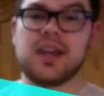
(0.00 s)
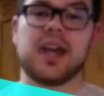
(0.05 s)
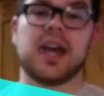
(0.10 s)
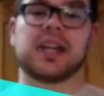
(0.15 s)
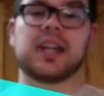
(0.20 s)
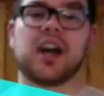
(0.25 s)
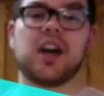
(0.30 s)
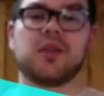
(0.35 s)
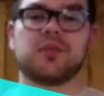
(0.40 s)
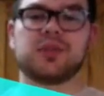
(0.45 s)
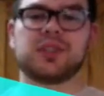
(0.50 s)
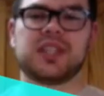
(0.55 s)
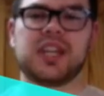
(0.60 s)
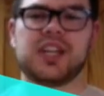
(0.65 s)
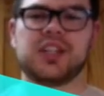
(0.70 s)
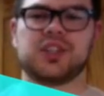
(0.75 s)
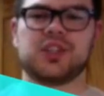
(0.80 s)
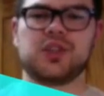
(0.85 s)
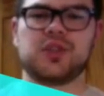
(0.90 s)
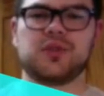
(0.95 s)
And I'll
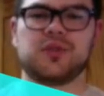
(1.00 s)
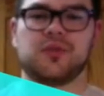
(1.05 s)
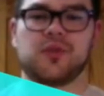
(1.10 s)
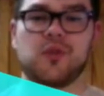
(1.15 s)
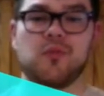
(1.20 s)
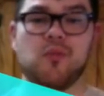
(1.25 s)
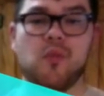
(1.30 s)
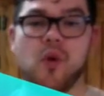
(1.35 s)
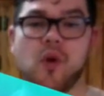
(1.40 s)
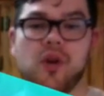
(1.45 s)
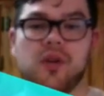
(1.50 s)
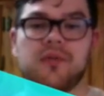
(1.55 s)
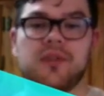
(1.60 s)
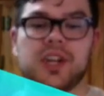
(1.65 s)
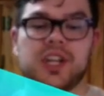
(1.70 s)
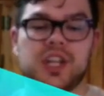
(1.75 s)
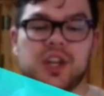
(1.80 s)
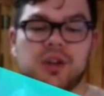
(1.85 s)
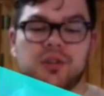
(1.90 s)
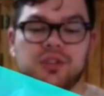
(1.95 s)
stay tuned for more
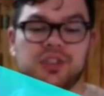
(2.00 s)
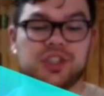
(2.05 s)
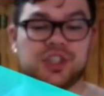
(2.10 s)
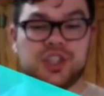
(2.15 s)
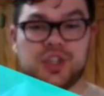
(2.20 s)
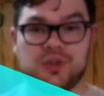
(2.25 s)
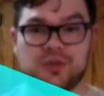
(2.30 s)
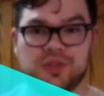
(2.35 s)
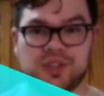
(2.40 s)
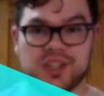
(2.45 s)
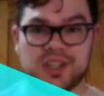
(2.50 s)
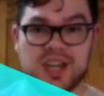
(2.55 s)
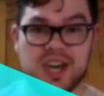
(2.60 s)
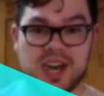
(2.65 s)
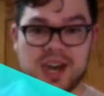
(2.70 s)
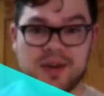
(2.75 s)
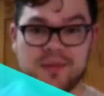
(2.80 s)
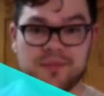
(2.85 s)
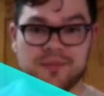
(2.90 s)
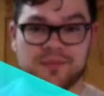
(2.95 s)
videos soon to
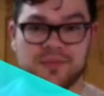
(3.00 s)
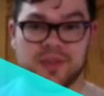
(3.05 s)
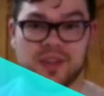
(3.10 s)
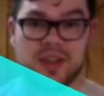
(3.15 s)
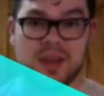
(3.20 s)
come.